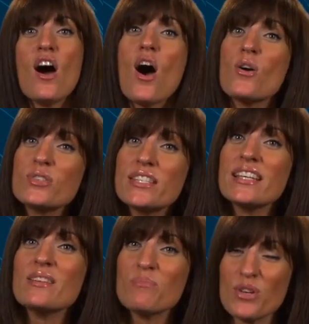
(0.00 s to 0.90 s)
hosted
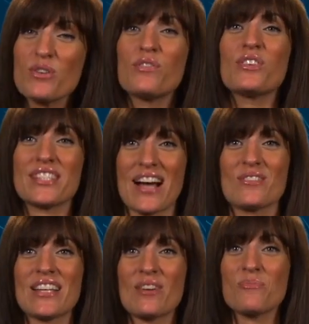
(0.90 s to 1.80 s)
in beautiful
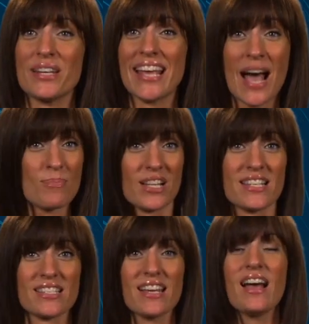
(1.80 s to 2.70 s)
downtown Minneapolis.